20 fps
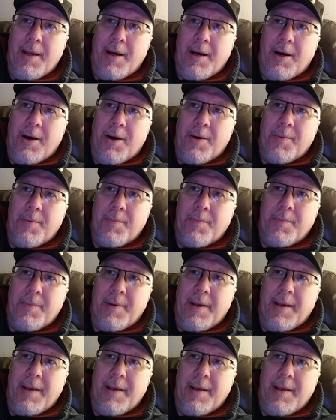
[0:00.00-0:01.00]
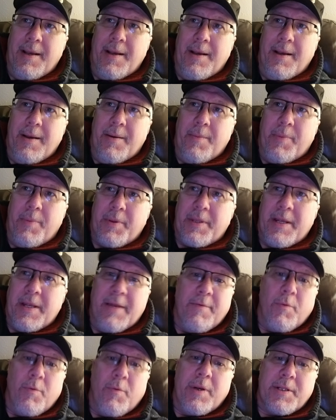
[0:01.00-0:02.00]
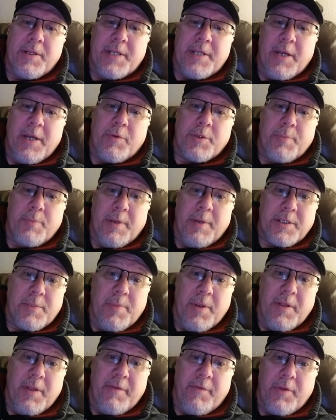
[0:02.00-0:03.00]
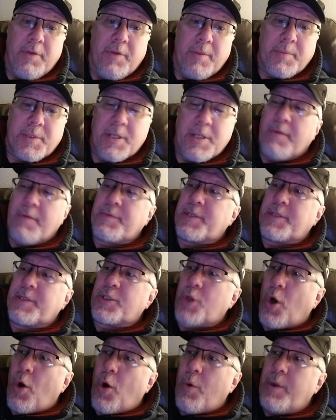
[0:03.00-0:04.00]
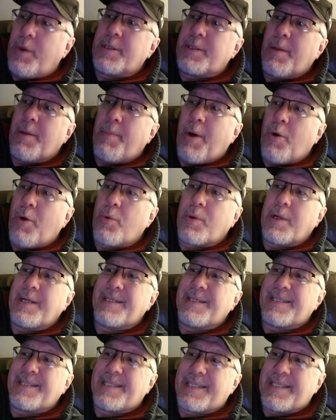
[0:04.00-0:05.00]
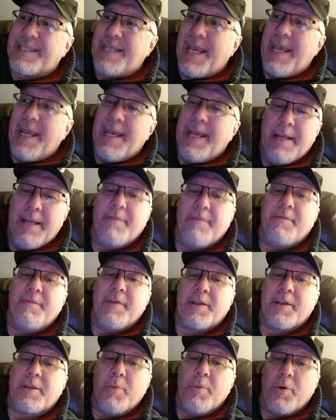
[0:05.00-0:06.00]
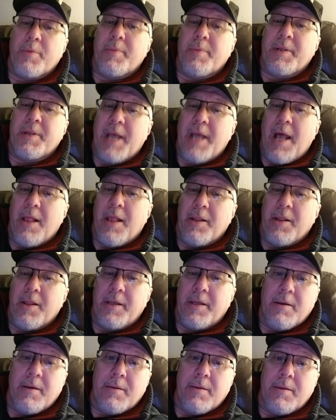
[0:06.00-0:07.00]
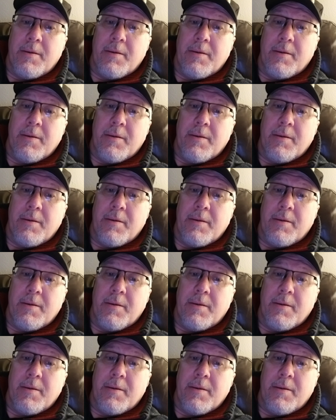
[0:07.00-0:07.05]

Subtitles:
But they never want to take responsibility for themselves. It's always about staying in a victimhood mentality.